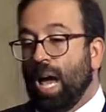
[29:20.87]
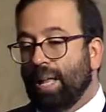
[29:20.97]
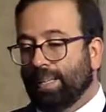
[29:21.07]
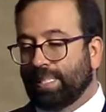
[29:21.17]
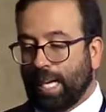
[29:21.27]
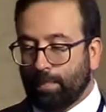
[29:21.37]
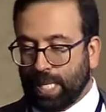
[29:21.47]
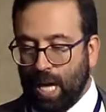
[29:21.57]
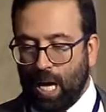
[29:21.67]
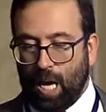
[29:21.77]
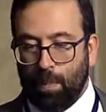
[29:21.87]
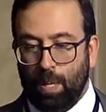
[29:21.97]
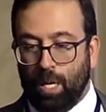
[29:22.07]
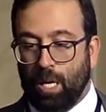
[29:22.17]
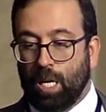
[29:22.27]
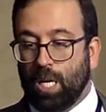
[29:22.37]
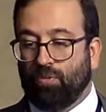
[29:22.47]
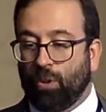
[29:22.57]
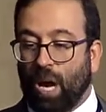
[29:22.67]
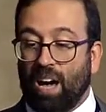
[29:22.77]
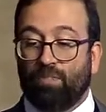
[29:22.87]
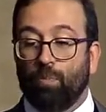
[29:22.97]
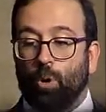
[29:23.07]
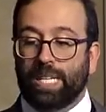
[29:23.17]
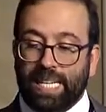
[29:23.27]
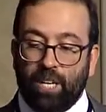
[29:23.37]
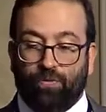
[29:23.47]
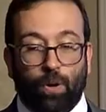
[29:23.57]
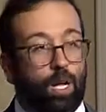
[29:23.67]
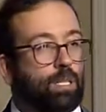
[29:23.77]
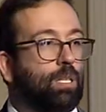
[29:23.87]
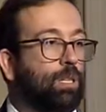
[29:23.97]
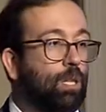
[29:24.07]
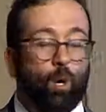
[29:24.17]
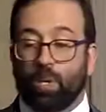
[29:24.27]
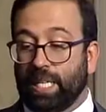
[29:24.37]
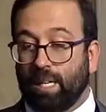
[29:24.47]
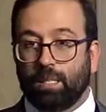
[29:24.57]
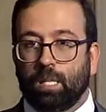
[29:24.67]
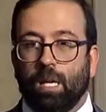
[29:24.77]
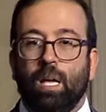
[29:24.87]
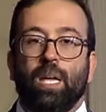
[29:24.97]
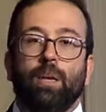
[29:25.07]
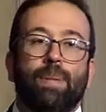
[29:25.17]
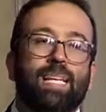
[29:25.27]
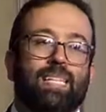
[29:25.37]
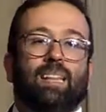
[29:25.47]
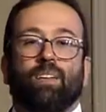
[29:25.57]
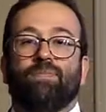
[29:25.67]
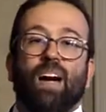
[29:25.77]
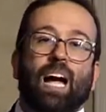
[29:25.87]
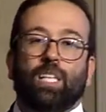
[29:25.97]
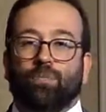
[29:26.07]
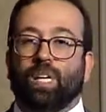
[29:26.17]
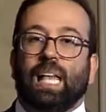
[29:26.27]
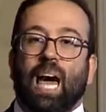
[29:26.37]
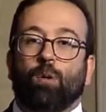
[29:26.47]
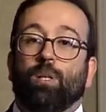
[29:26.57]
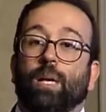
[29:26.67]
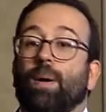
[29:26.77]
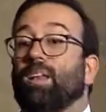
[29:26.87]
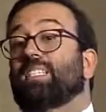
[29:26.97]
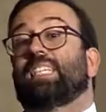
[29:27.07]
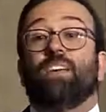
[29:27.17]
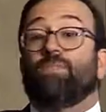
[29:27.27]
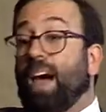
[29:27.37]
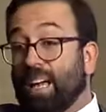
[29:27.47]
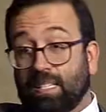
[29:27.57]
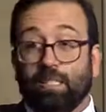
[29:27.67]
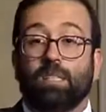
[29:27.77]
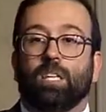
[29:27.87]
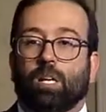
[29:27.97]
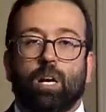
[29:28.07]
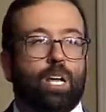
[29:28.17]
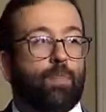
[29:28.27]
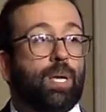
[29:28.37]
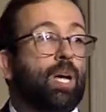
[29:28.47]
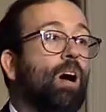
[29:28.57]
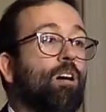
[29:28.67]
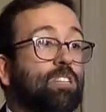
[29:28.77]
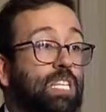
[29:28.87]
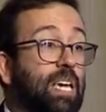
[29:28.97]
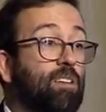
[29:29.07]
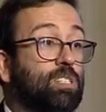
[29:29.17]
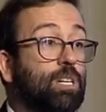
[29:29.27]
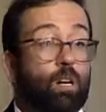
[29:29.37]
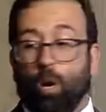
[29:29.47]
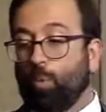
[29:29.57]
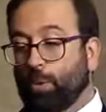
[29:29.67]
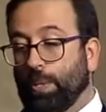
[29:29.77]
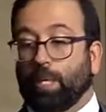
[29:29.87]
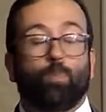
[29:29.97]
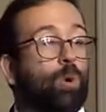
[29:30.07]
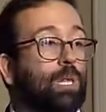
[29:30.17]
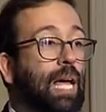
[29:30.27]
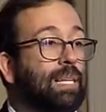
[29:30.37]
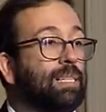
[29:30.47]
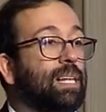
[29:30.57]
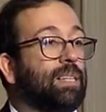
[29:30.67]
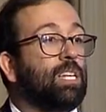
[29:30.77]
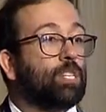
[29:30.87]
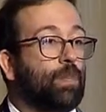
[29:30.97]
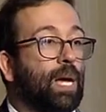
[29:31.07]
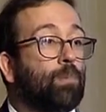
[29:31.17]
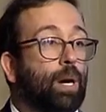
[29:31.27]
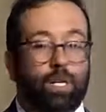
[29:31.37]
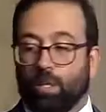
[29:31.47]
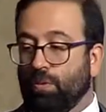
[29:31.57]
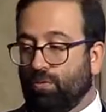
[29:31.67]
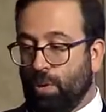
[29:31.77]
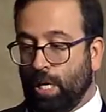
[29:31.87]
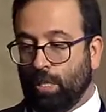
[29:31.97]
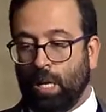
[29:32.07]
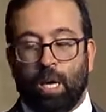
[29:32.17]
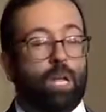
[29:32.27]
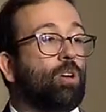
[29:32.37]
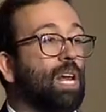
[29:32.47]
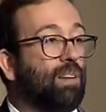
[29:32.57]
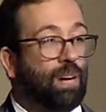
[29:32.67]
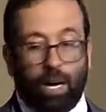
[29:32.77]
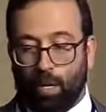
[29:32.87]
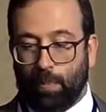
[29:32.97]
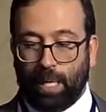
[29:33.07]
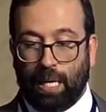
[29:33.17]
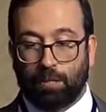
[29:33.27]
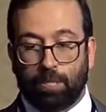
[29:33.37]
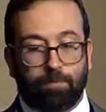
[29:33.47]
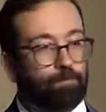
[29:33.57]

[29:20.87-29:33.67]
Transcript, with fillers: At the same time, if you have more default, lower delta, it means that the value of collateral, the amount of safe assets in the economy, are scarcer, which makes it more likely that the interbank market is going to freeze and you're going to have a higher bailout.